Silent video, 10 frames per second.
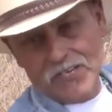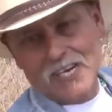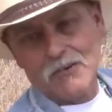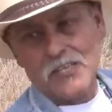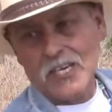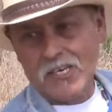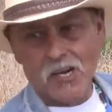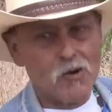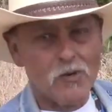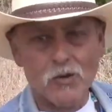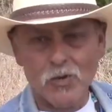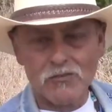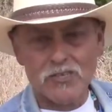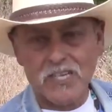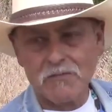now and then. Carmel
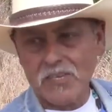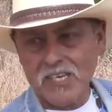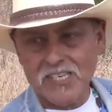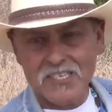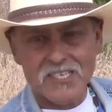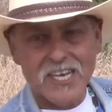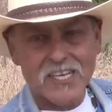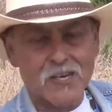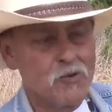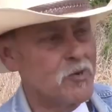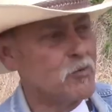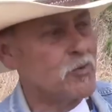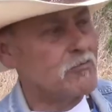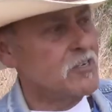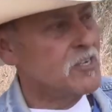River, same thing. I seen that Carmel
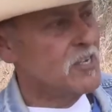River